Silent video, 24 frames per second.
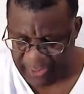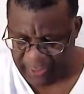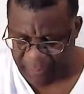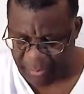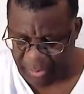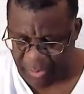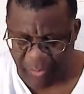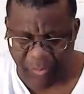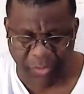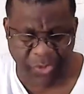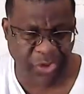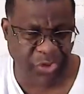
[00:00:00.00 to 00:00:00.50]

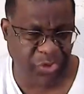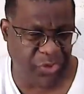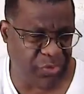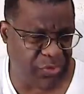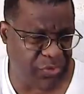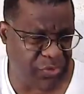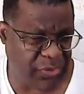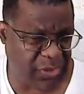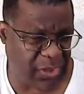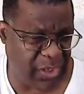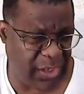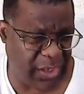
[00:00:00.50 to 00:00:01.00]
But when you
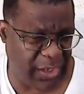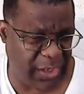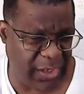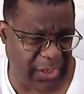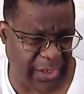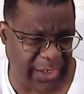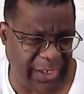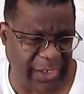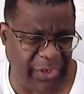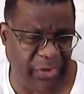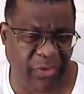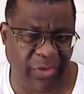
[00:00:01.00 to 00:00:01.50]
use
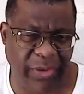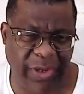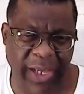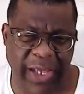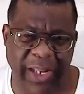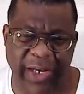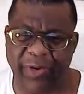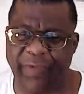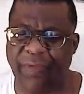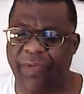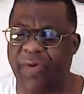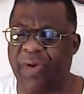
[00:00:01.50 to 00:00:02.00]

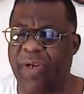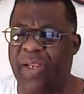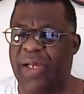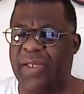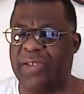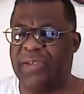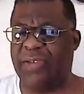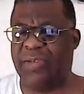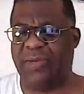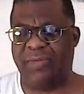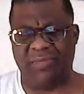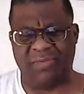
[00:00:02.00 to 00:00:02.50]
inorganic
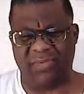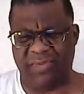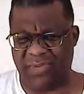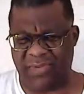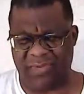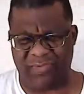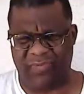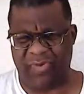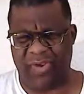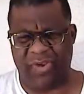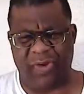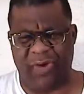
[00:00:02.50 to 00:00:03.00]
fertilizers,
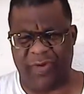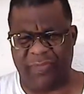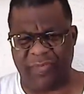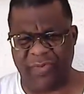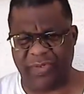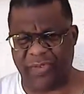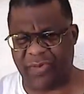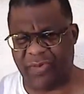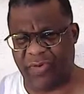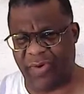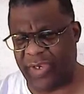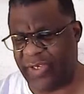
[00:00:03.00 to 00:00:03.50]
the runoff
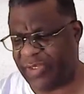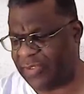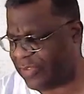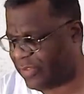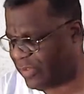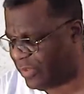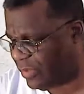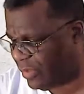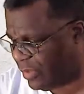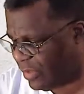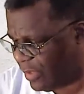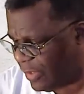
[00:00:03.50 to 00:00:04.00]
is
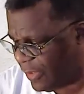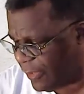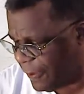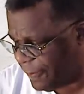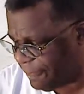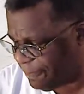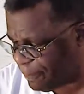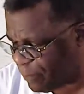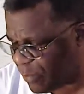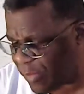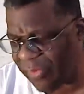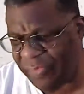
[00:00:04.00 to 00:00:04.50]
crazy.
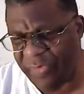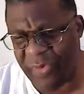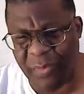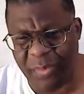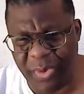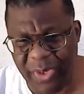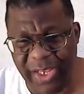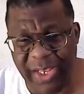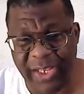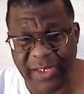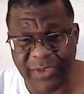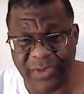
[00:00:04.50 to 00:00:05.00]
If your
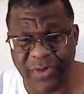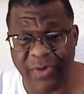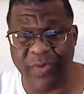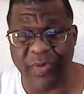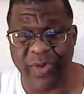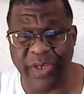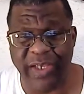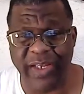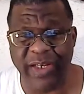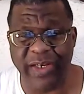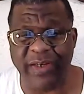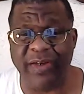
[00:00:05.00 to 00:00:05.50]
plants
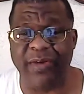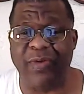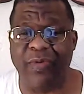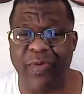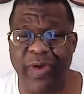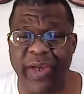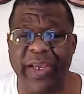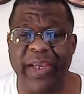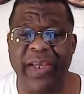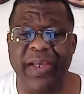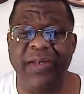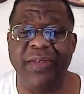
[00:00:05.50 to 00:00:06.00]
don't eat it, the
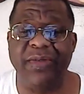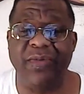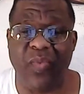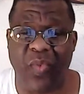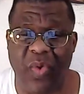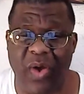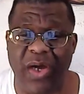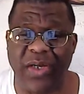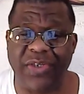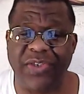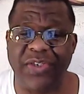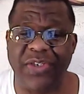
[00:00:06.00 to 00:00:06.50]
rain's
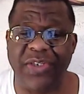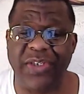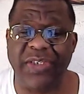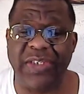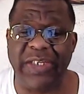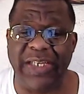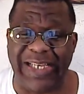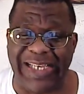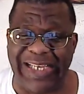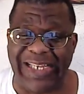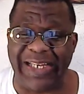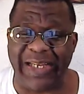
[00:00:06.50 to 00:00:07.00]

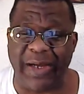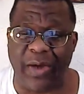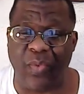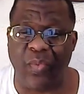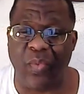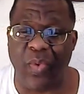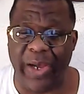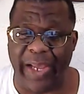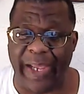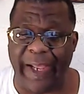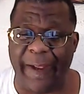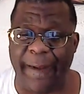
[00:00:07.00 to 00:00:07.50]
washing it
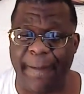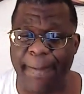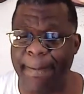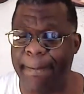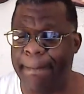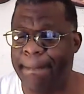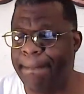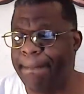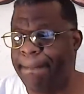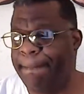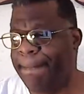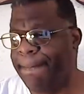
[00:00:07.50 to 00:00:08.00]
away.
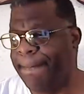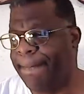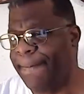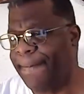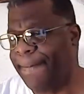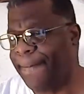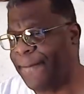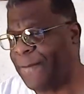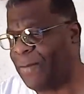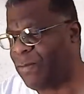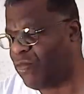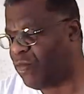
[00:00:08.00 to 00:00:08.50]

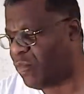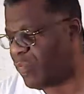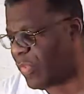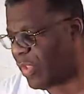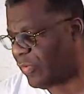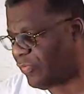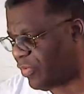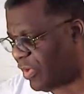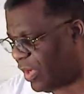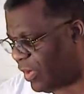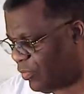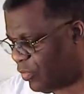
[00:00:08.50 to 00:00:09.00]

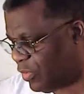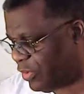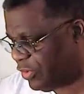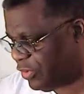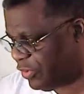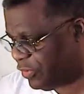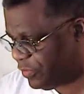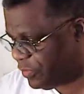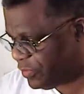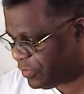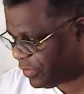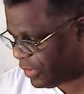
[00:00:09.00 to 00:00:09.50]
So I wouldn't
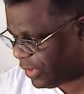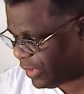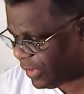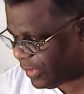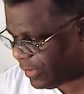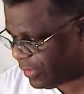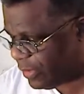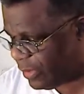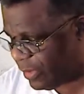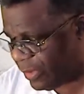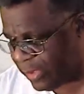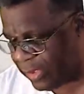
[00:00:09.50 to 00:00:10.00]
use
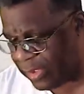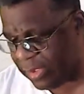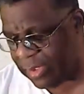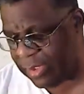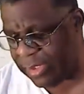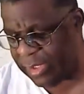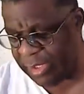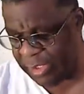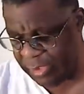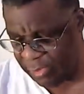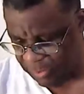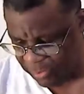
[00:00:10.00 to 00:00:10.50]

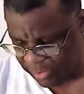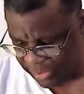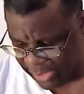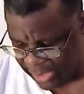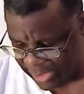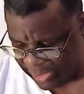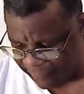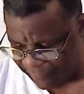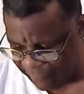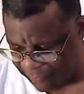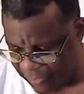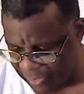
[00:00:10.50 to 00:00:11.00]

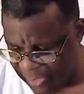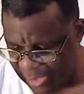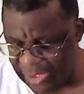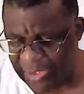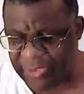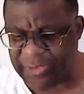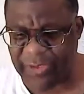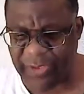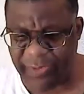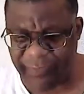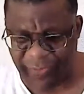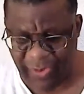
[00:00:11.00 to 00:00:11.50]
inorganic
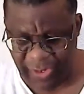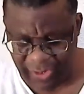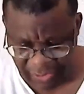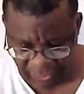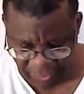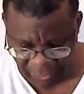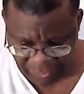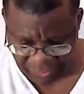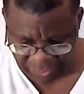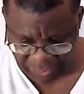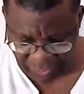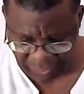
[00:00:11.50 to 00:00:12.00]
fertilizer if I
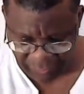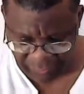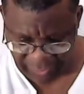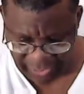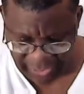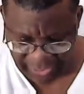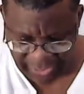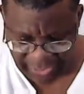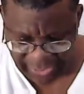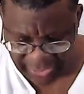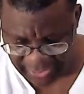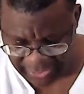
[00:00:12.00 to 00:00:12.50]
know it's going to
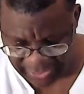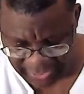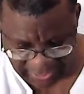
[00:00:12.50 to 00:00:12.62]
rain that